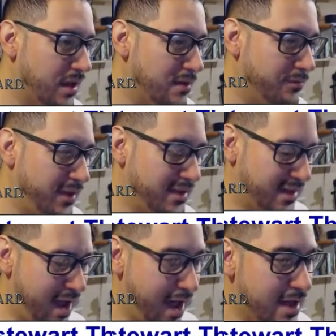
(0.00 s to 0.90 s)

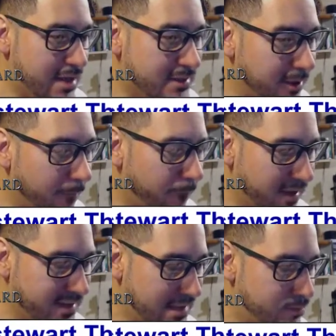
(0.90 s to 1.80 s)
Slowfix
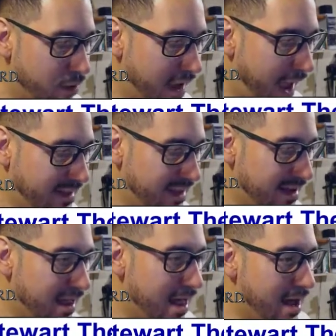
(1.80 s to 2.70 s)
has bright idea.
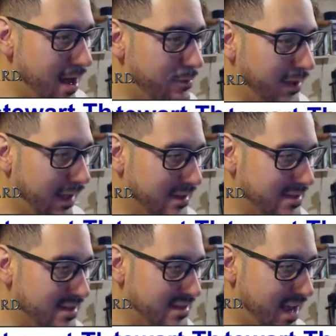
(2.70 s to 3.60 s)
Uplanders
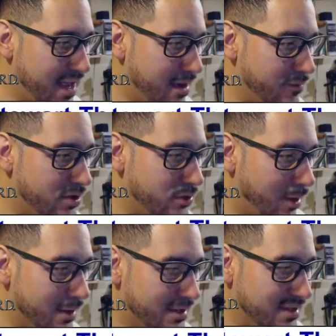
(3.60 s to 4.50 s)
desire mutual
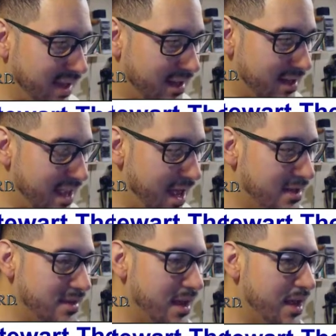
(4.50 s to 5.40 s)
understanding,
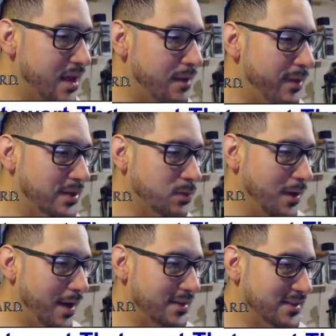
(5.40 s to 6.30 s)
yes? Best way
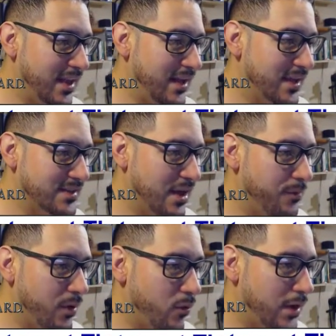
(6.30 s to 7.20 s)
to understanding is
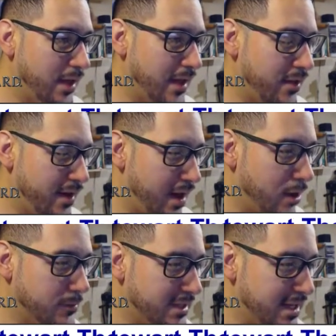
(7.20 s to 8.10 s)
helping one another.
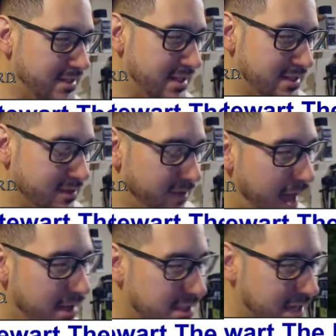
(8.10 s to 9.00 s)
Help citizens of
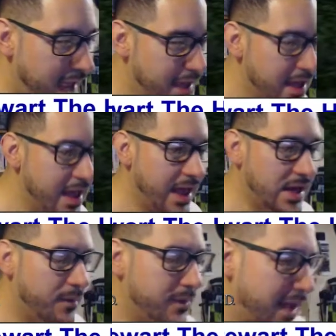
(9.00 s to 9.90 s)
Idleshire, and
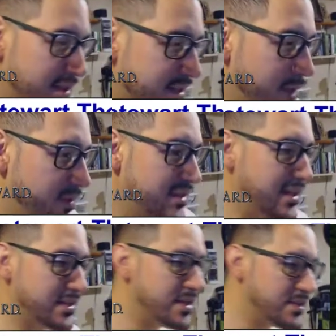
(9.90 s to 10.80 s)
Uplanders can be
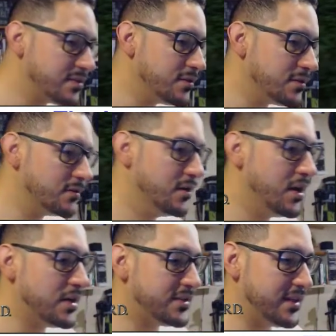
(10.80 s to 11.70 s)
citizens too.
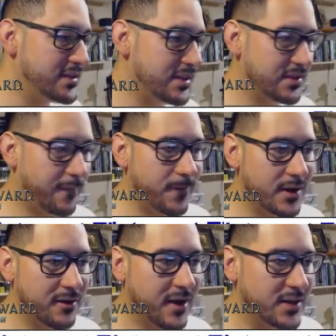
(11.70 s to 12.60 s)
Citizens are free to
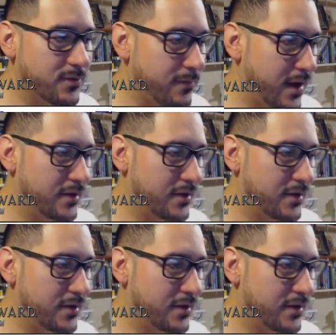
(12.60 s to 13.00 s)
cross river.